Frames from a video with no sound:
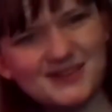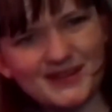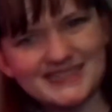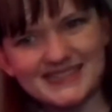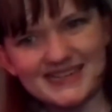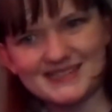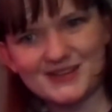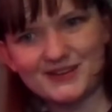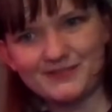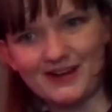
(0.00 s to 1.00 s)
it's so nice he has a
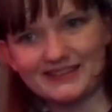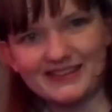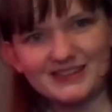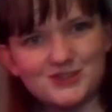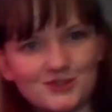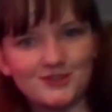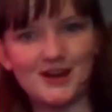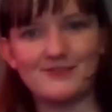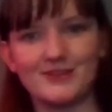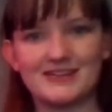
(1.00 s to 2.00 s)
good friend like
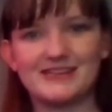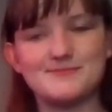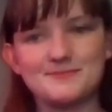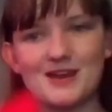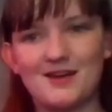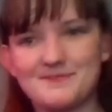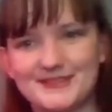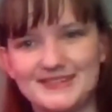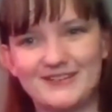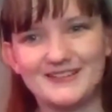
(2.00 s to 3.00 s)
Trevor to keep him
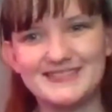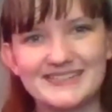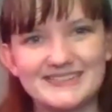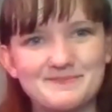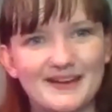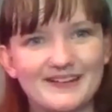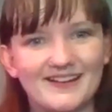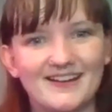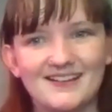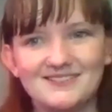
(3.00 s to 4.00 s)
company while he's getting
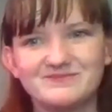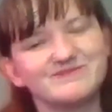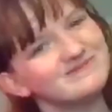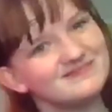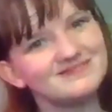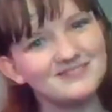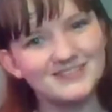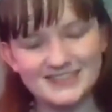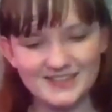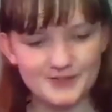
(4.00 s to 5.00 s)
better.
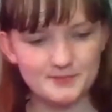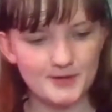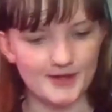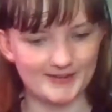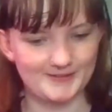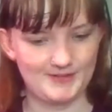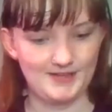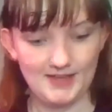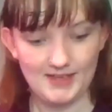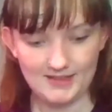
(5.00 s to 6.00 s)
What a lovely book.
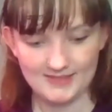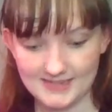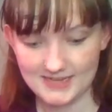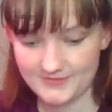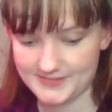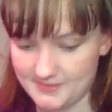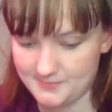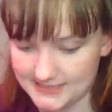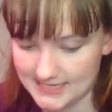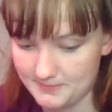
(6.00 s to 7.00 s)
That gave us
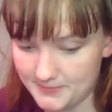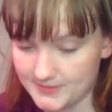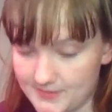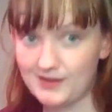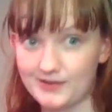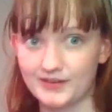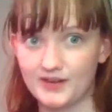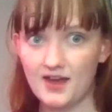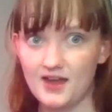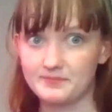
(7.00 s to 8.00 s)
some examples of how to
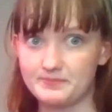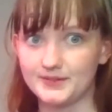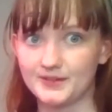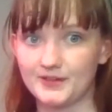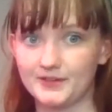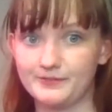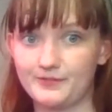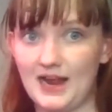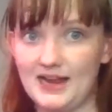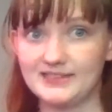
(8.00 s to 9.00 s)
not be a good
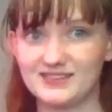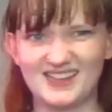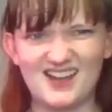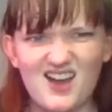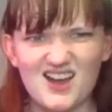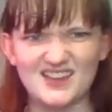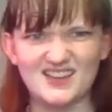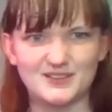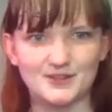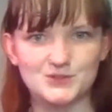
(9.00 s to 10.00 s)
friend, like
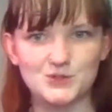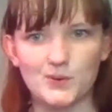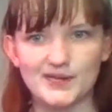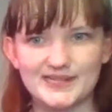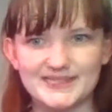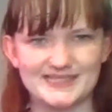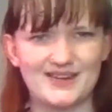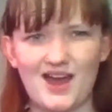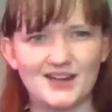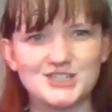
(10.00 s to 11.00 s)
hogging all your toys,
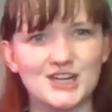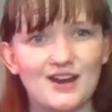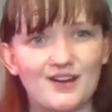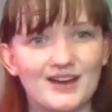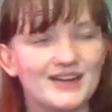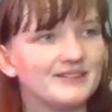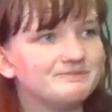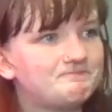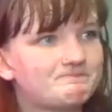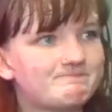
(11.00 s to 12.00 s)
not
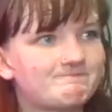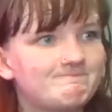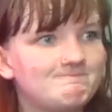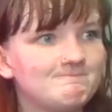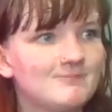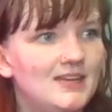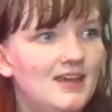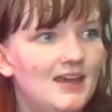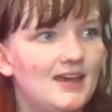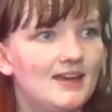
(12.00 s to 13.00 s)
sharing.
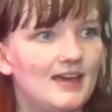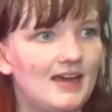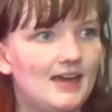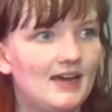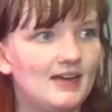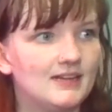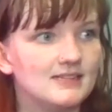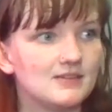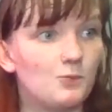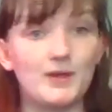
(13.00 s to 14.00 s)

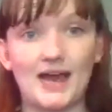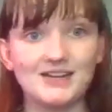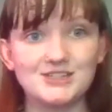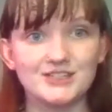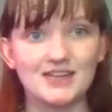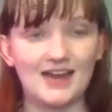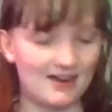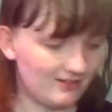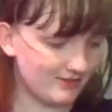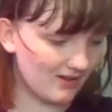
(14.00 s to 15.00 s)
And we actually
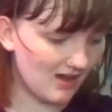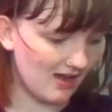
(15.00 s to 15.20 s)
had a little